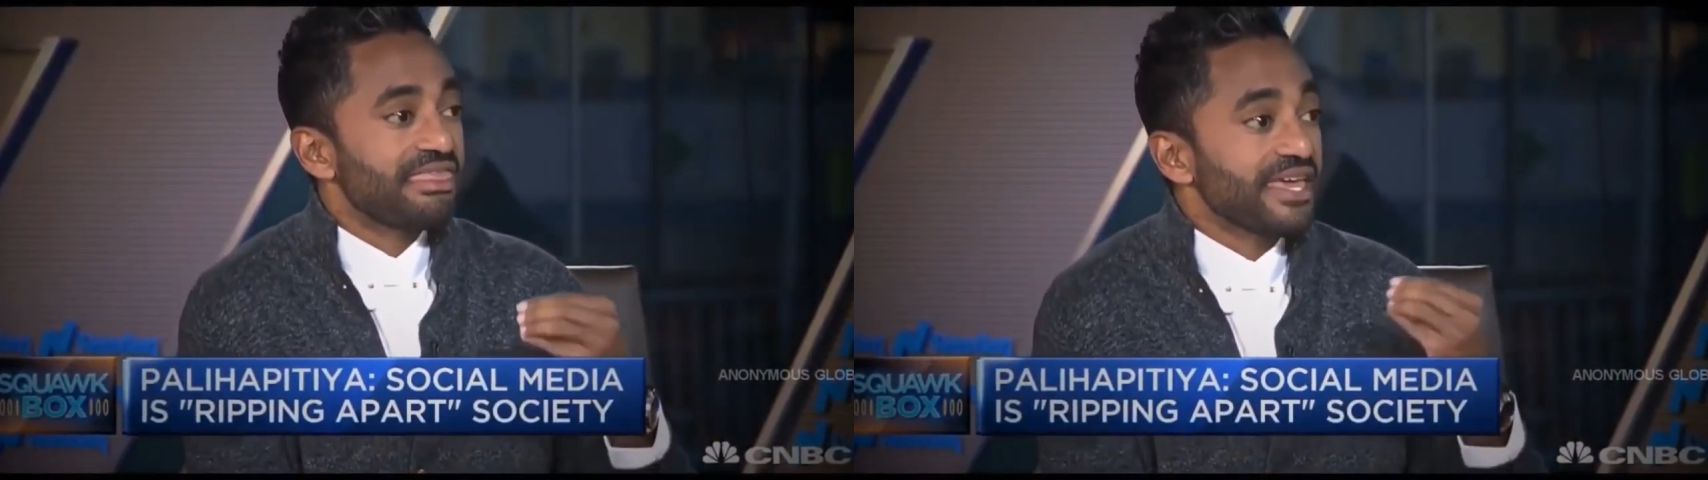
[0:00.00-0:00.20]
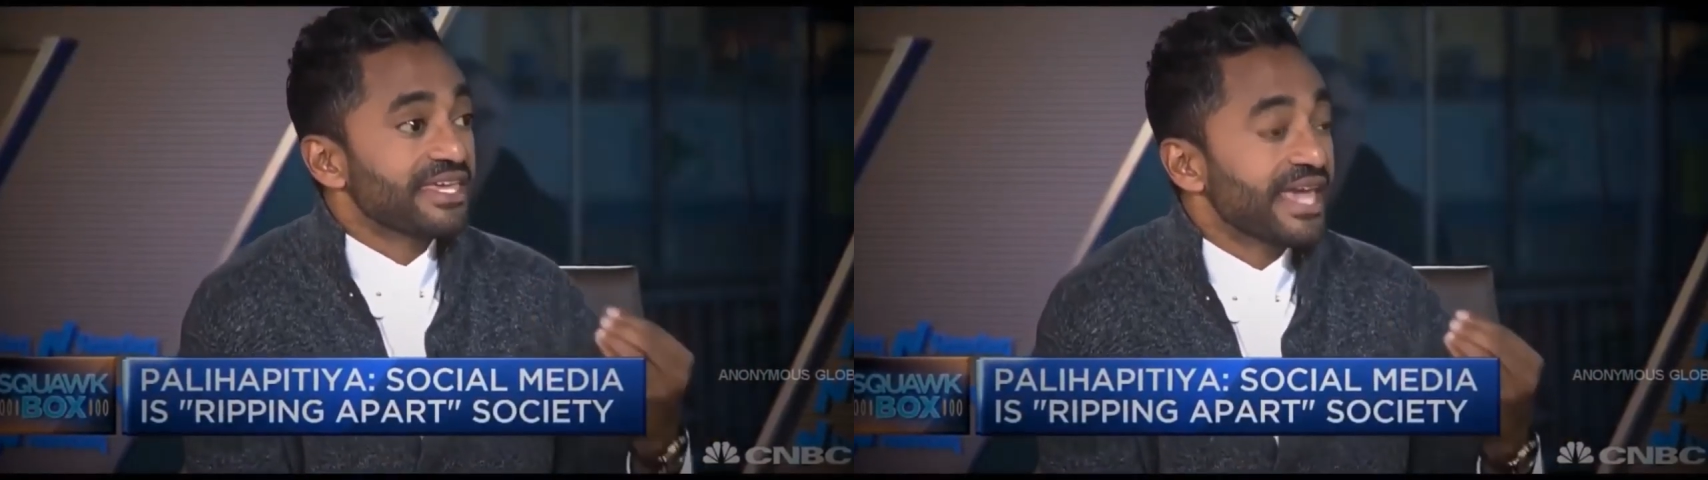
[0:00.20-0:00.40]

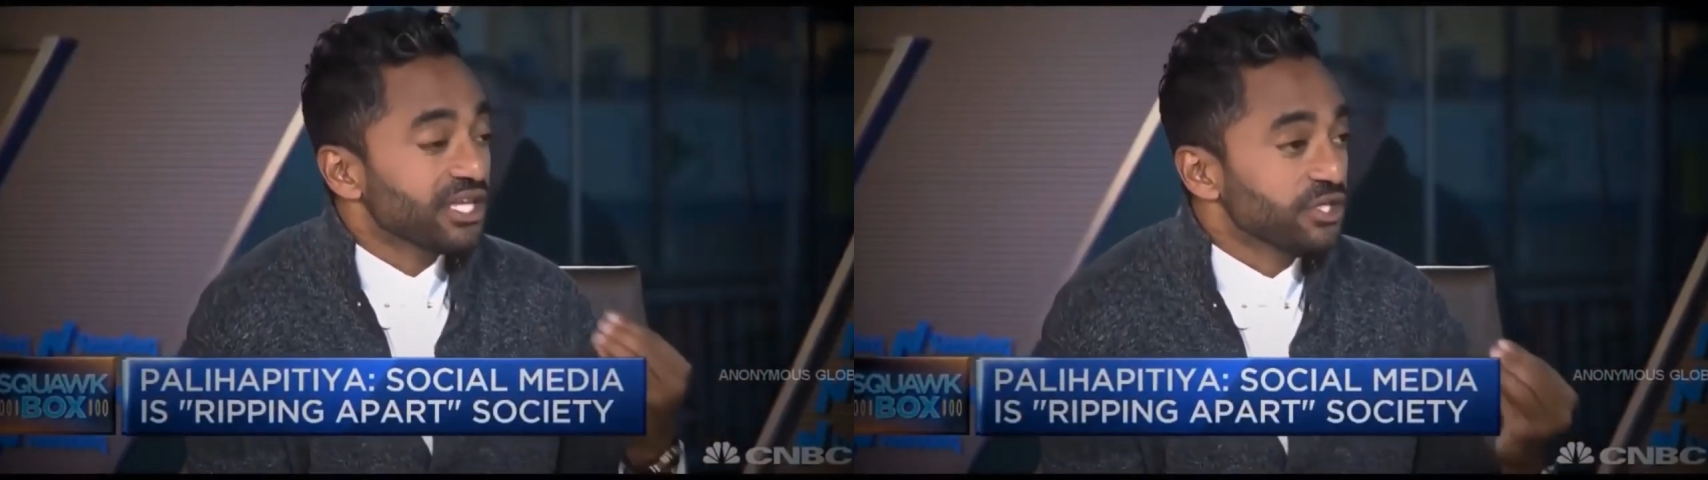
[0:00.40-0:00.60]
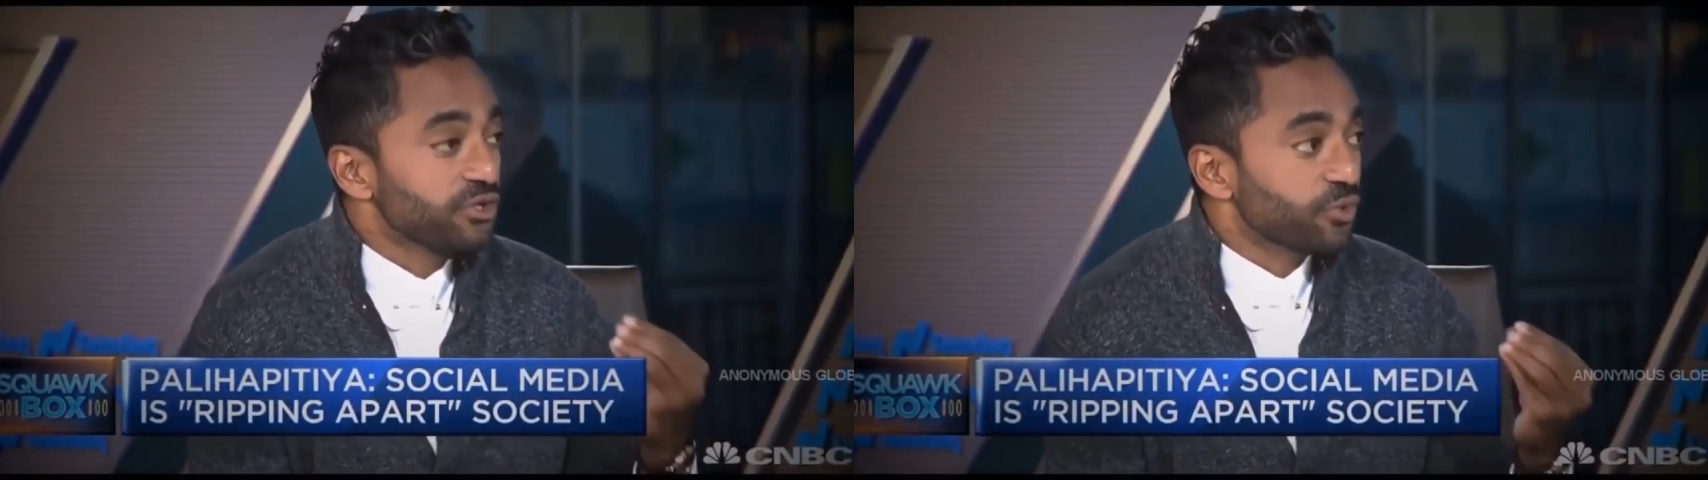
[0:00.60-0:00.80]
they
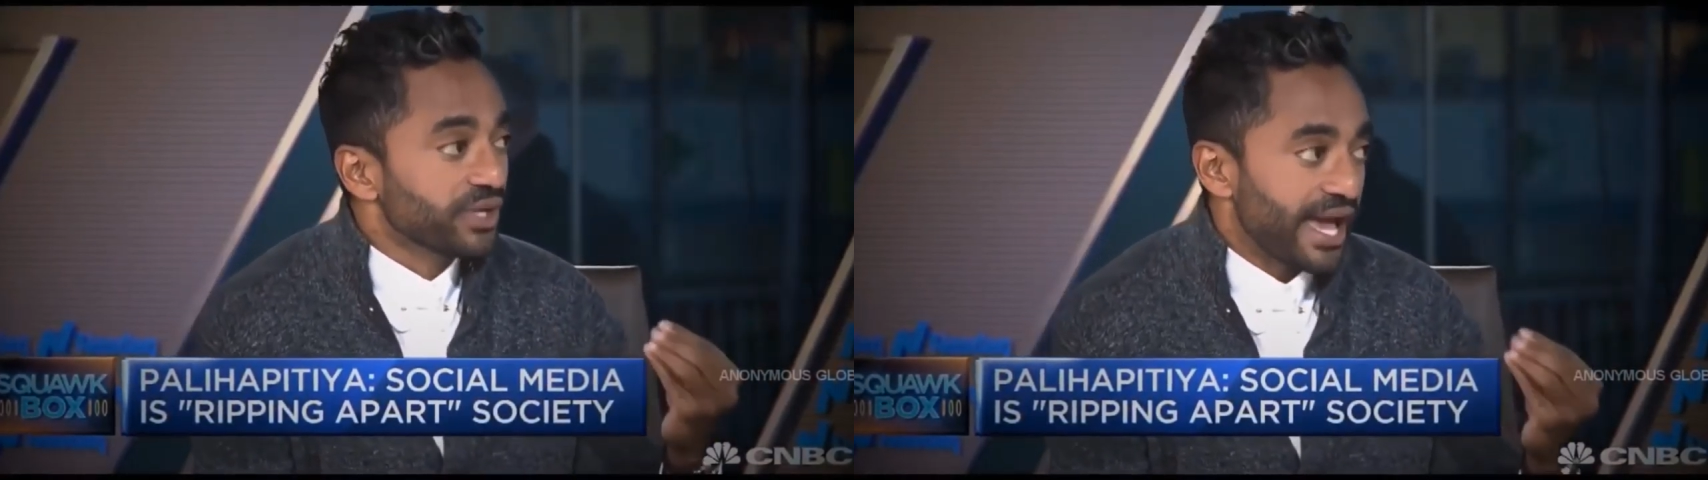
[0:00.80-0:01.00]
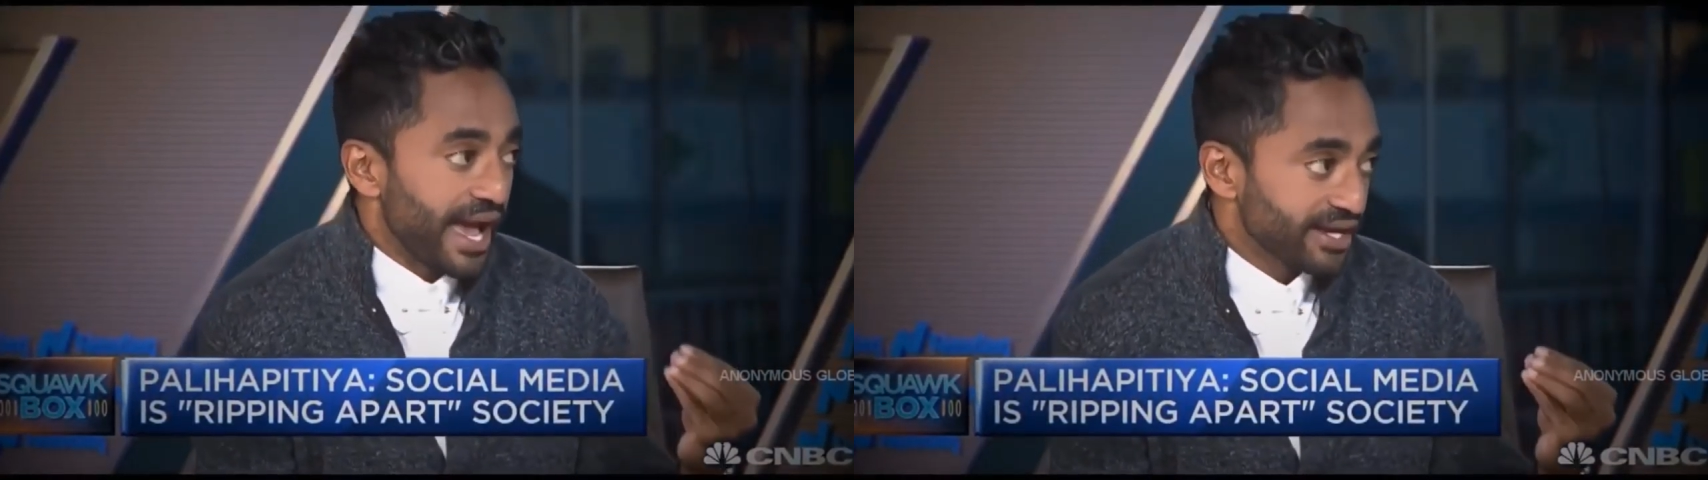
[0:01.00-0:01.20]
get you to
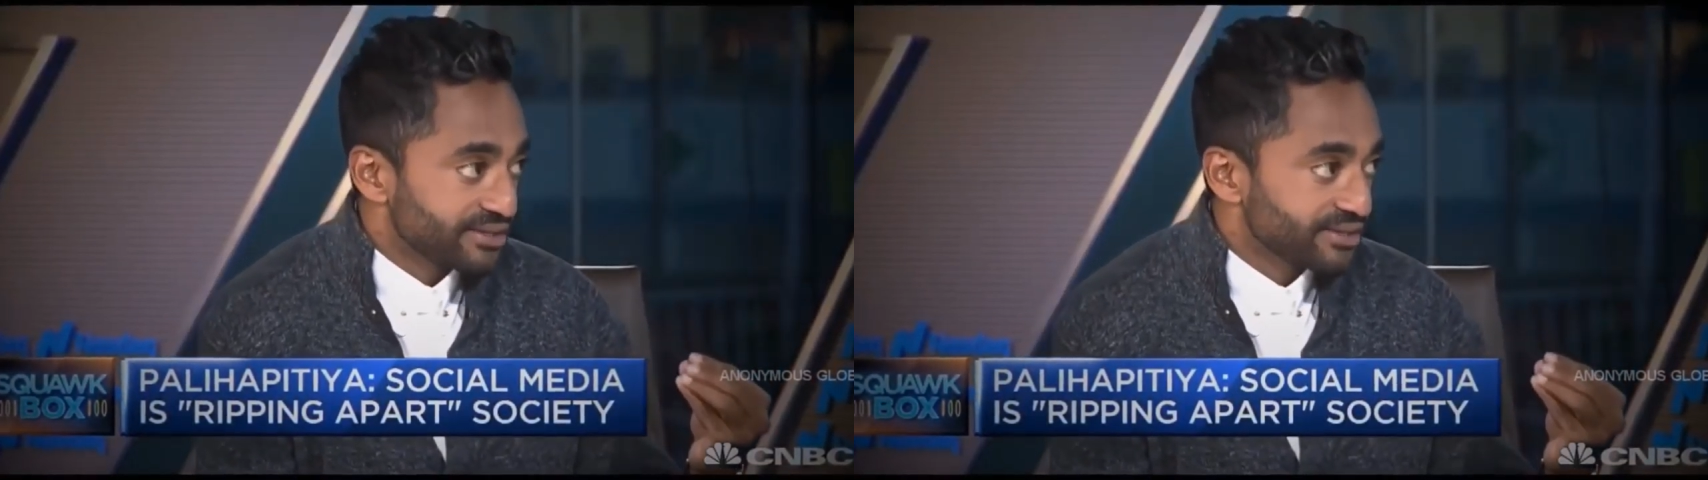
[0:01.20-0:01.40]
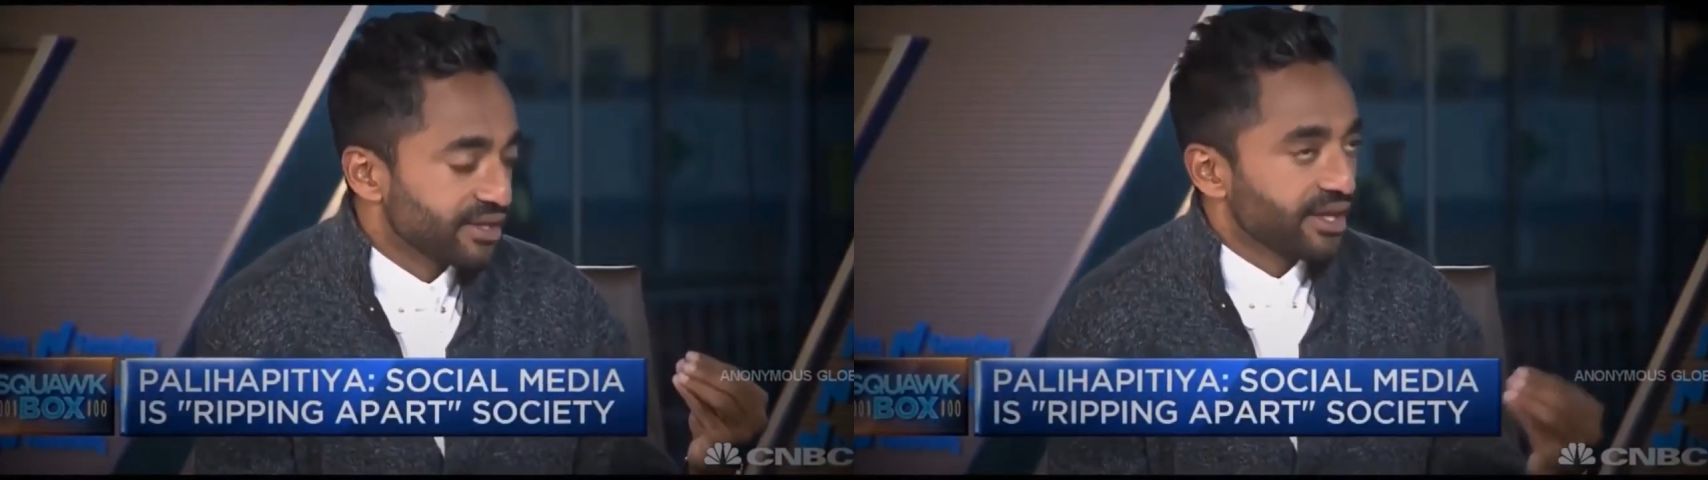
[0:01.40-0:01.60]

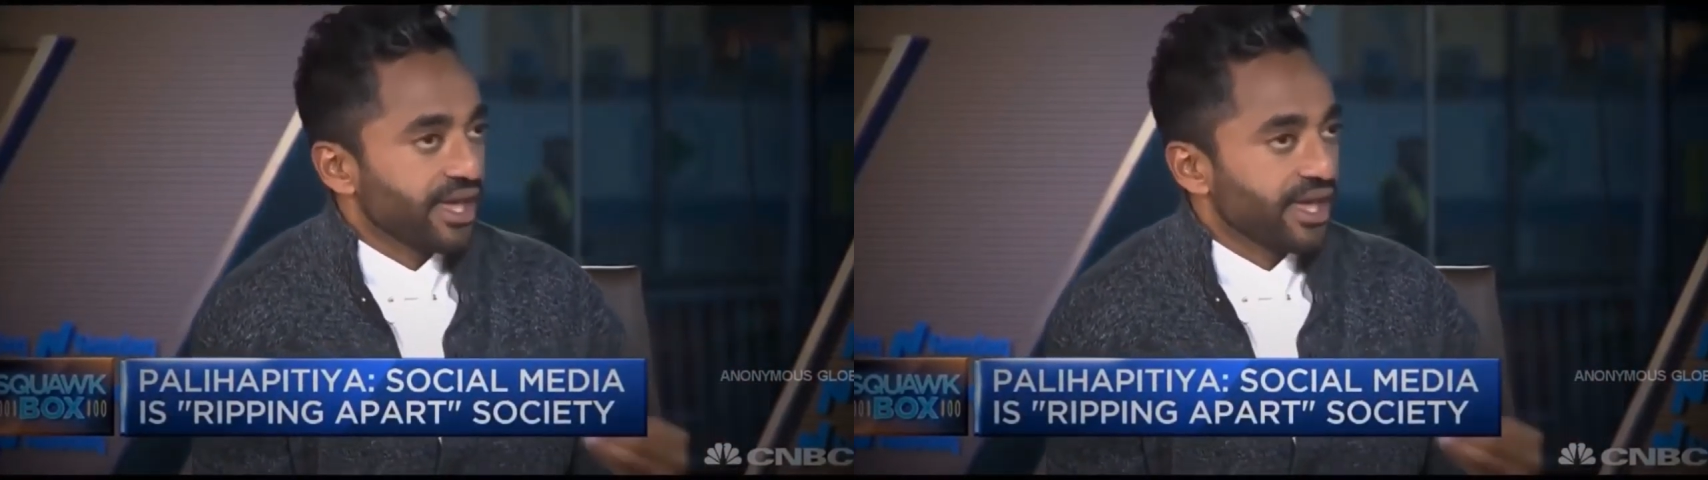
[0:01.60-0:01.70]
react.